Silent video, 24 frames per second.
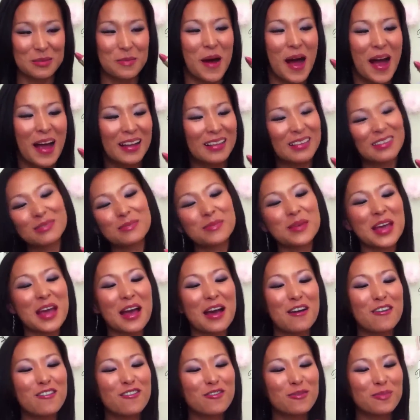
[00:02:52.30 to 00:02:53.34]
reminds me
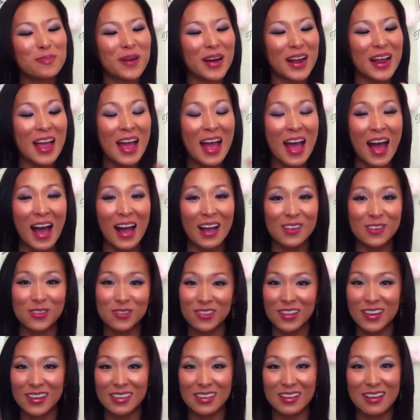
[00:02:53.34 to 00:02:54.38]
of. But I do
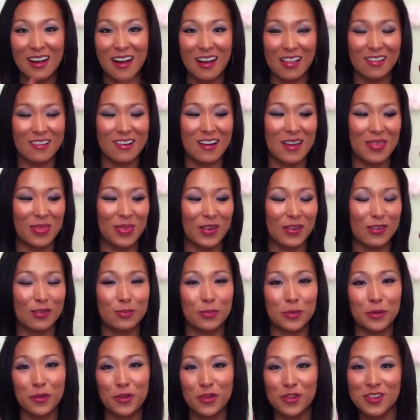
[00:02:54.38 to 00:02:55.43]
like the color on this.
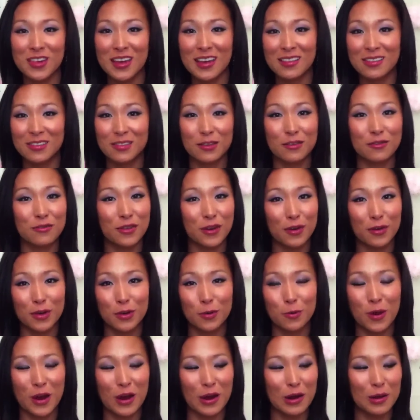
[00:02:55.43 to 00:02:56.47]
Both shades look
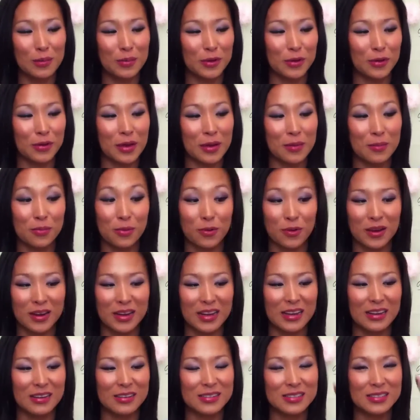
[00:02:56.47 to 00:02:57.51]
very wearable and
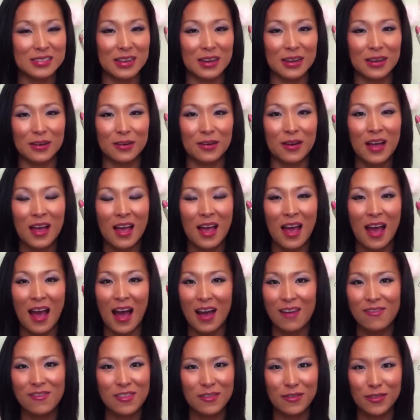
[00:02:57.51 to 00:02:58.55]
pretty so
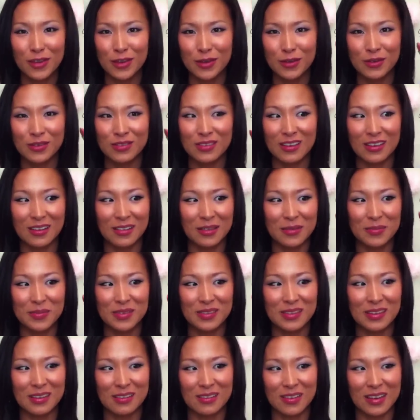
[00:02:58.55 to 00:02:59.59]
I've never used a
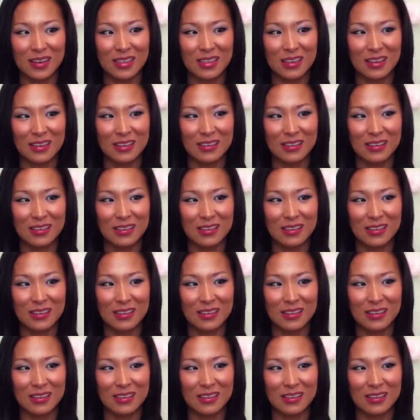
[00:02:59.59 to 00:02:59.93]
lipstick like